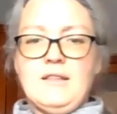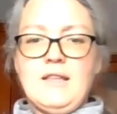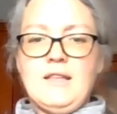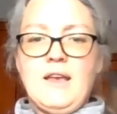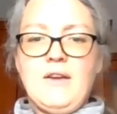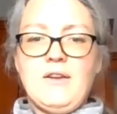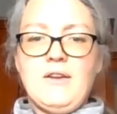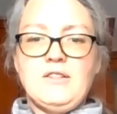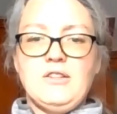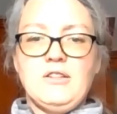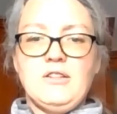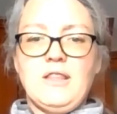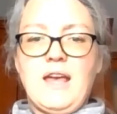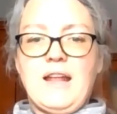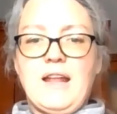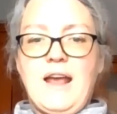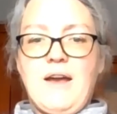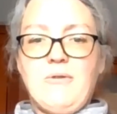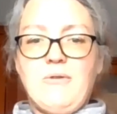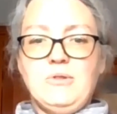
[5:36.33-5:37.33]
Now I took
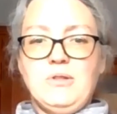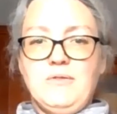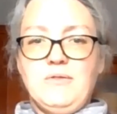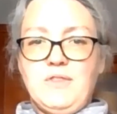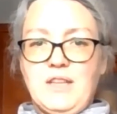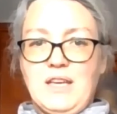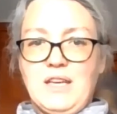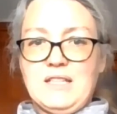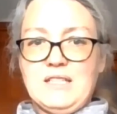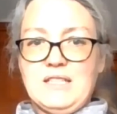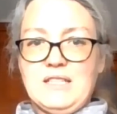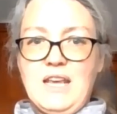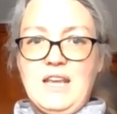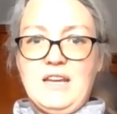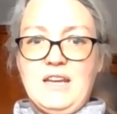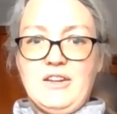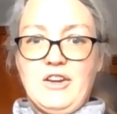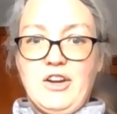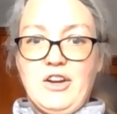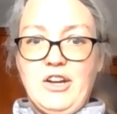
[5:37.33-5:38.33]
that out of the
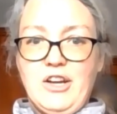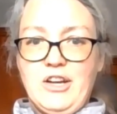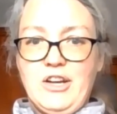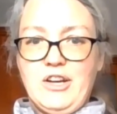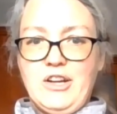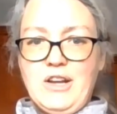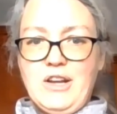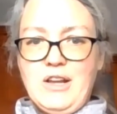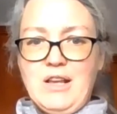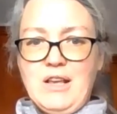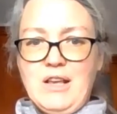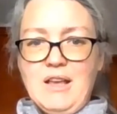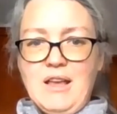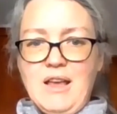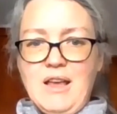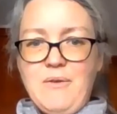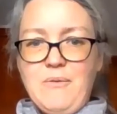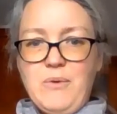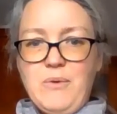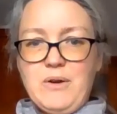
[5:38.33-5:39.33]
container,
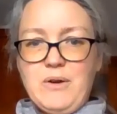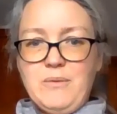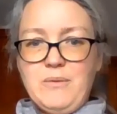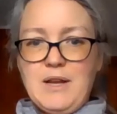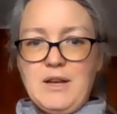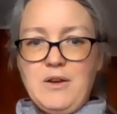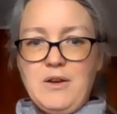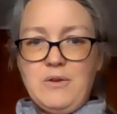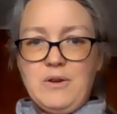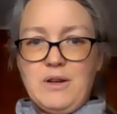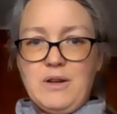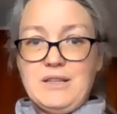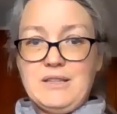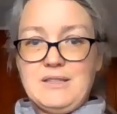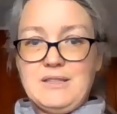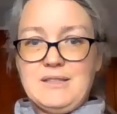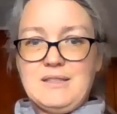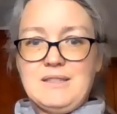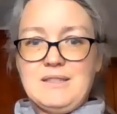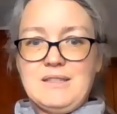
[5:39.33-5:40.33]
and what do we
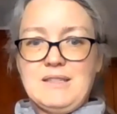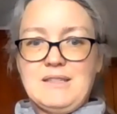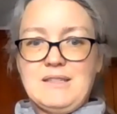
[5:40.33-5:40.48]
notice?